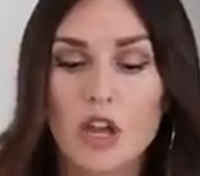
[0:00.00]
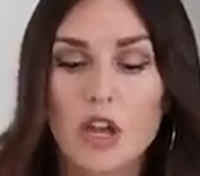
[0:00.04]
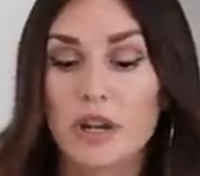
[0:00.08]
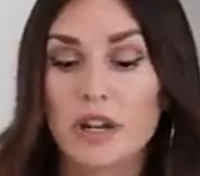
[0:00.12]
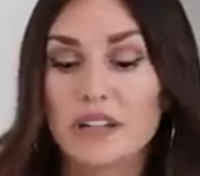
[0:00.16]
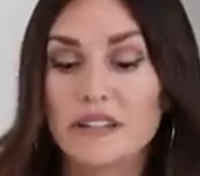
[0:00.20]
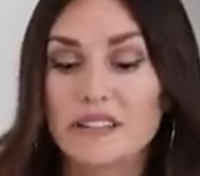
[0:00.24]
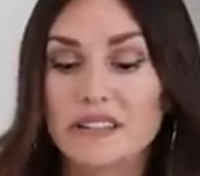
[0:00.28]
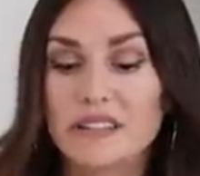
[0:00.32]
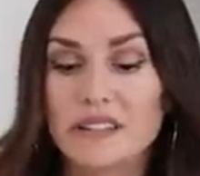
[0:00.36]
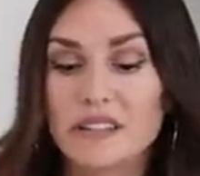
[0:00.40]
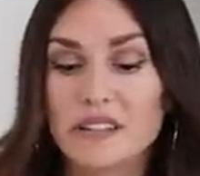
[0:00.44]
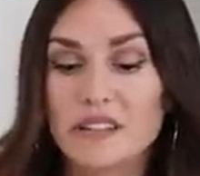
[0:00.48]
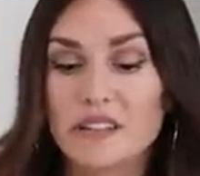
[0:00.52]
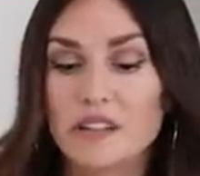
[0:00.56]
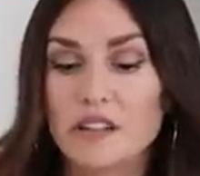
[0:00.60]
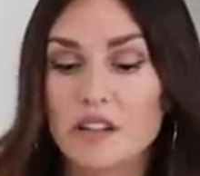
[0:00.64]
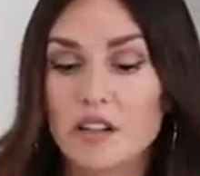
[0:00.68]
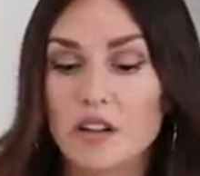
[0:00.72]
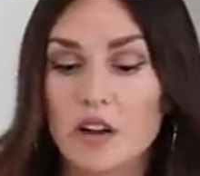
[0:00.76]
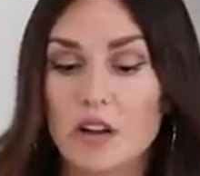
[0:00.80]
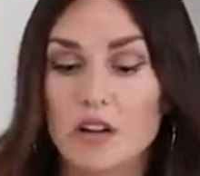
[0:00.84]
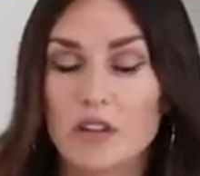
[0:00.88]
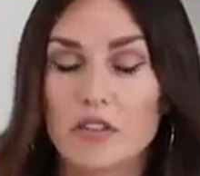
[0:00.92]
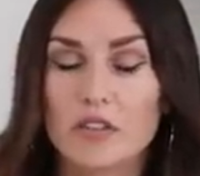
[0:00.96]
But it's
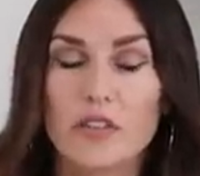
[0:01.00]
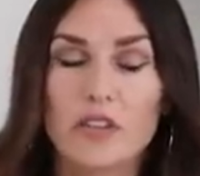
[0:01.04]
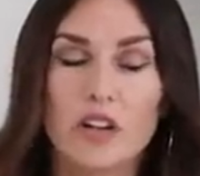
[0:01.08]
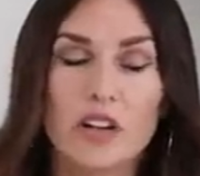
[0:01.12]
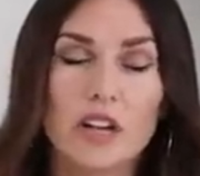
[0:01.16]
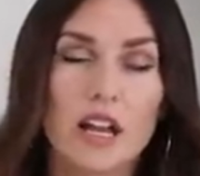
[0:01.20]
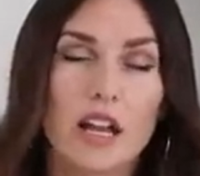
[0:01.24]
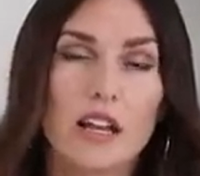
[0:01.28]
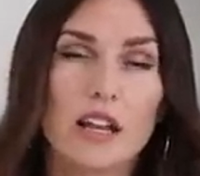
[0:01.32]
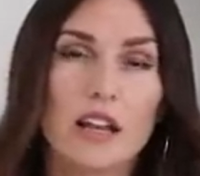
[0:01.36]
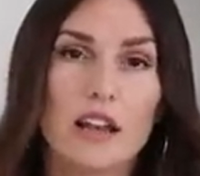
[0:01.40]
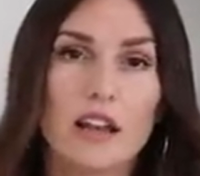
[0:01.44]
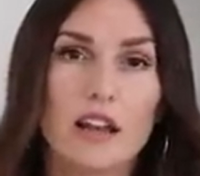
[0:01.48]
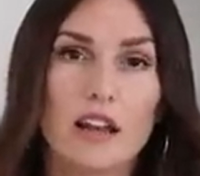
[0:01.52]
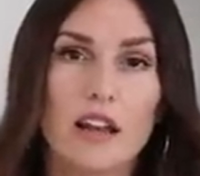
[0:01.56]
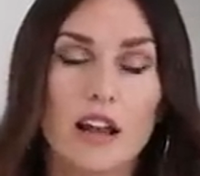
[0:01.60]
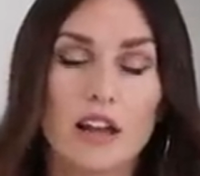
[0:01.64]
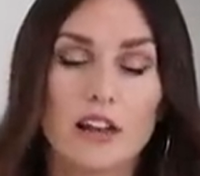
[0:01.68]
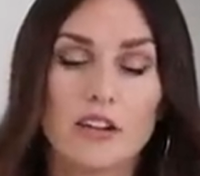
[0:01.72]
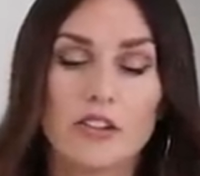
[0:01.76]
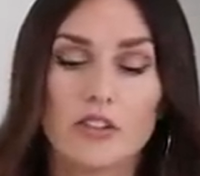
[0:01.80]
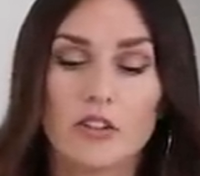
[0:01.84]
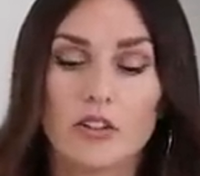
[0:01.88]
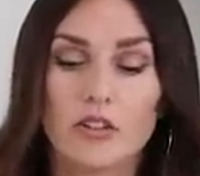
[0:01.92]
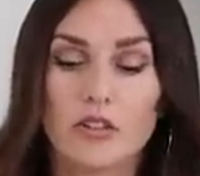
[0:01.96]
$60,
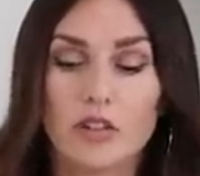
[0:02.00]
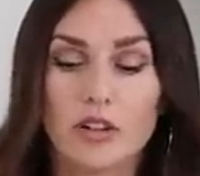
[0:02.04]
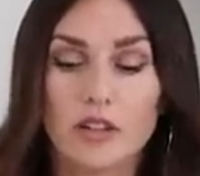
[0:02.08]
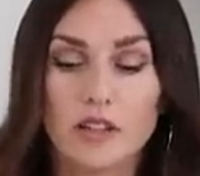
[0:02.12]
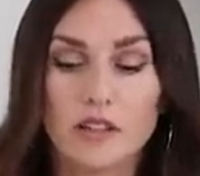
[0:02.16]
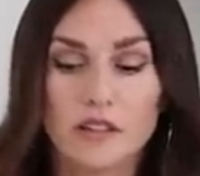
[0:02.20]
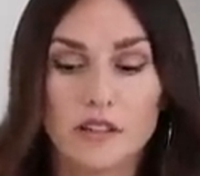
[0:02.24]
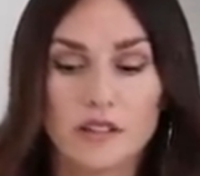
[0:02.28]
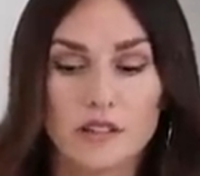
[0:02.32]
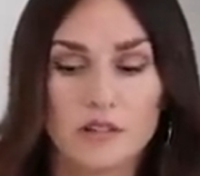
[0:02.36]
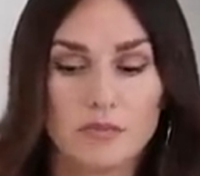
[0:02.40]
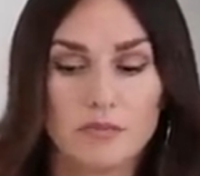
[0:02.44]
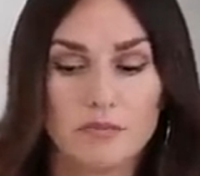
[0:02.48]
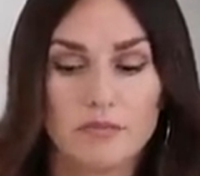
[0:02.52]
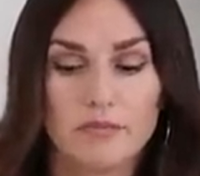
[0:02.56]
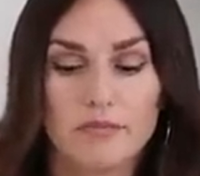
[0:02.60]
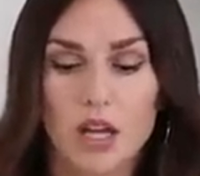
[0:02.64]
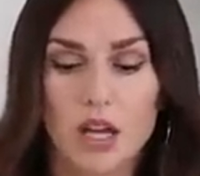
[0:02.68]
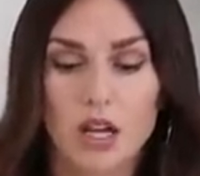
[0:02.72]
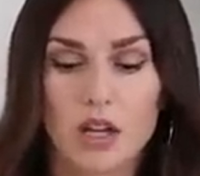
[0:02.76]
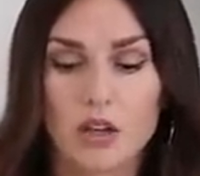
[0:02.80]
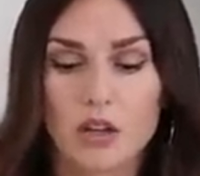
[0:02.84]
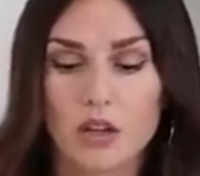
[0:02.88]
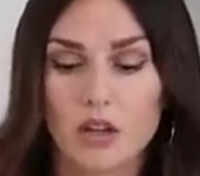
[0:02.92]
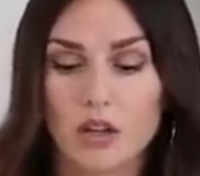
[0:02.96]
$59.99, so it's
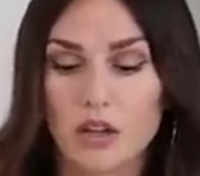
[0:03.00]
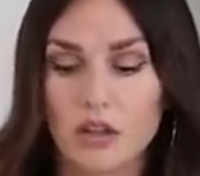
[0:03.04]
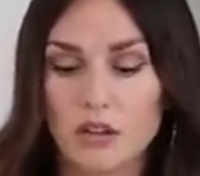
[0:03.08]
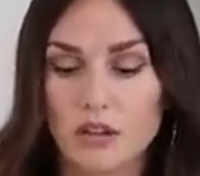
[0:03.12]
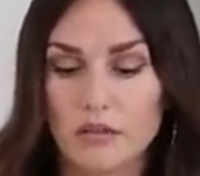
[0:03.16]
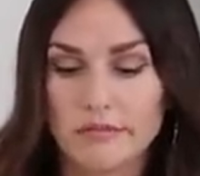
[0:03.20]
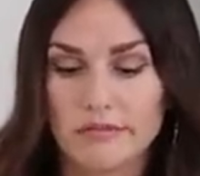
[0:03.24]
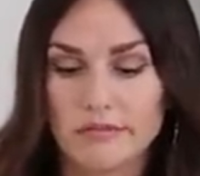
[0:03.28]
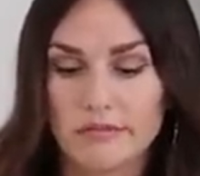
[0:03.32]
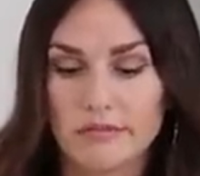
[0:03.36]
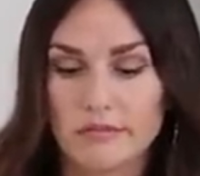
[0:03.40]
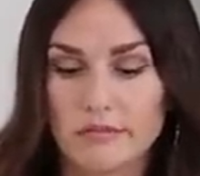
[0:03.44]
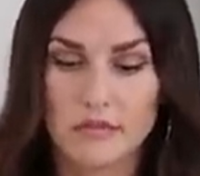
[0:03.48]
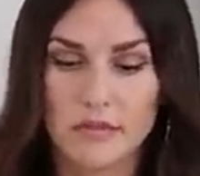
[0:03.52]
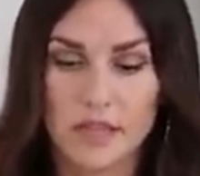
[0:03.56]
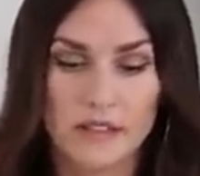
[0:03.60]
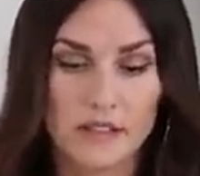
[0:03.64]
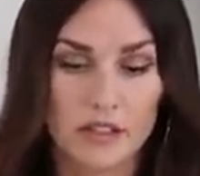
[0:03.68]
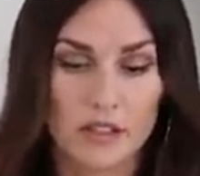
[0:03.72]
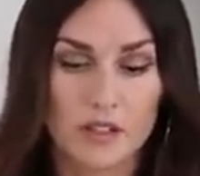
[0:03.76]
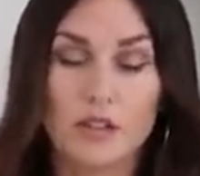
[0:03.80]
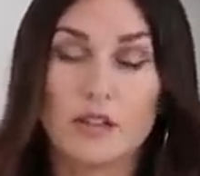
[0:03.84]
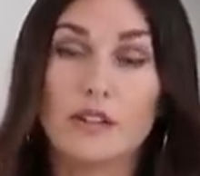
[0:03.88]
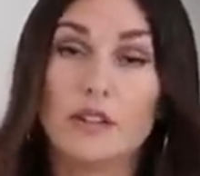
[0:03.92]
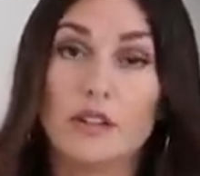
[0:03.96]
a good
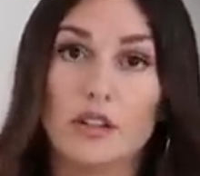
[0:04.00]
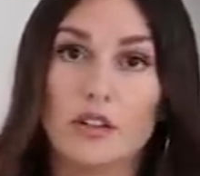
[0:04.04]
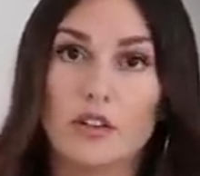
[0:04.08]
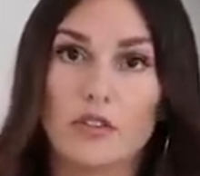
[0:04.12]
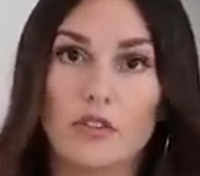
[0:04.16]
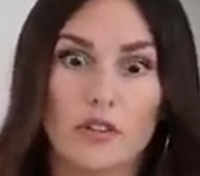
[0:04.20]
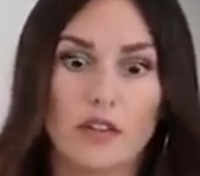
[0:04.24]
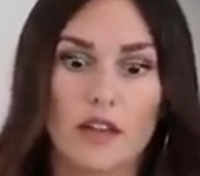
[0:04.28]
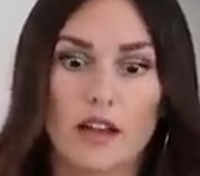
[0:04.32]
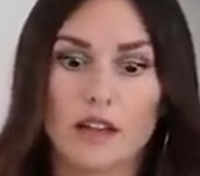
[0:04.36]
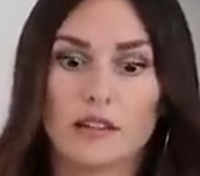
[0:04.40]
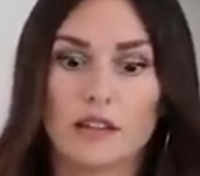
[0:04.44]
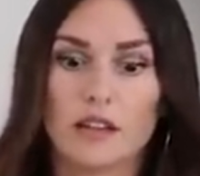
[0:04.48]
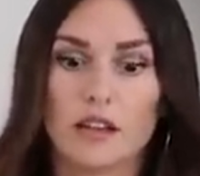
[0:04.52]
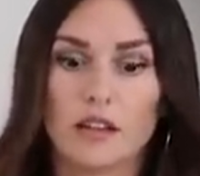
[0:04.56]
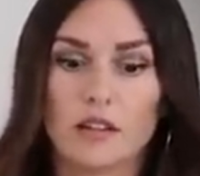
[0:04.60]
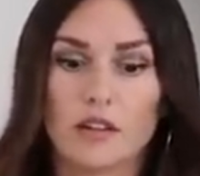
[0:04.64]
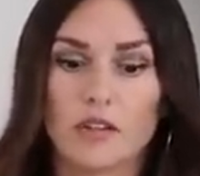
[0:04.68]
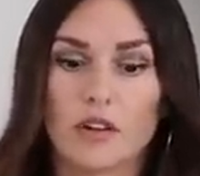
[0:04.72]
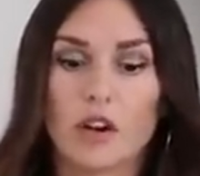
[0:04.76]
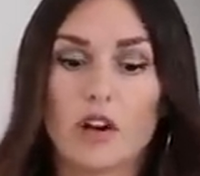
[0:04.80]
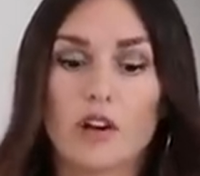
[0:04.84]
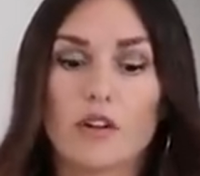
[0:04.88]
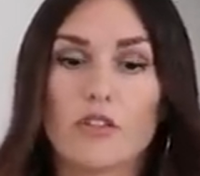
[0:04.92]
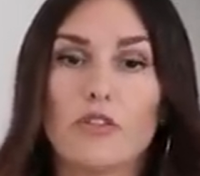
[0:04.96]
it's a good deal for that size
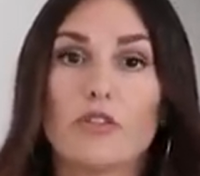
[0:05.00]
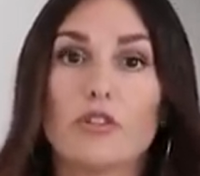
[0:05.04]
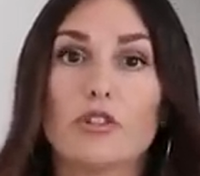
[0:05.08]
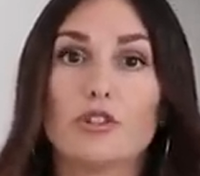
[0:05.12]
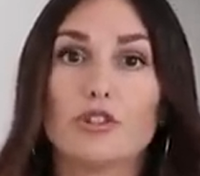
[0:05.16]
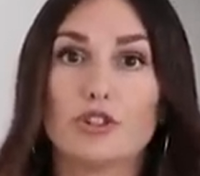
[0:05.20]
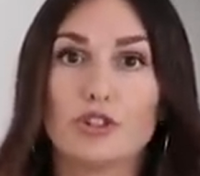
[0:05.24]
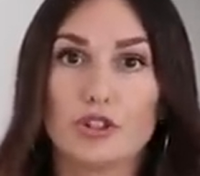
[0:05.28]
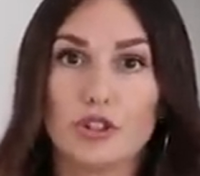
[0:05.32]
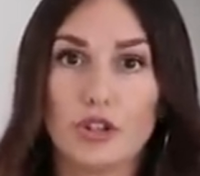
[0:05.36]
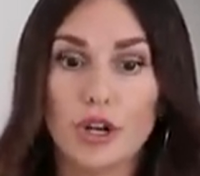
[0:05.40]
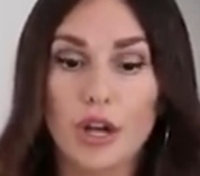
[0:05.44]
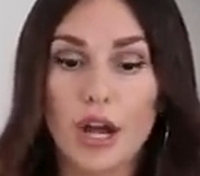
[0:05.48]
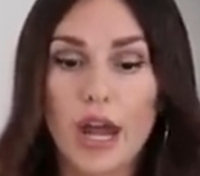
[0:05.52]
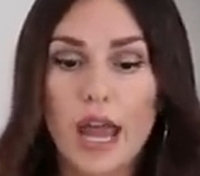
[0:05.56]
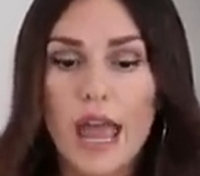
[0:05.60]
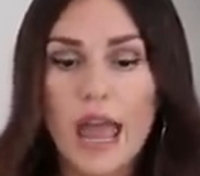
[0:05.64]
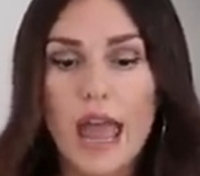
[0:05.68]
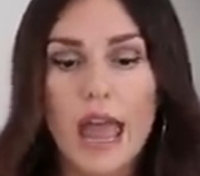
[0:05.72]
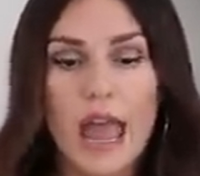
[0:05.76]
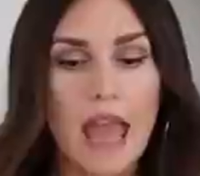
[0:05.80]
of art for sure.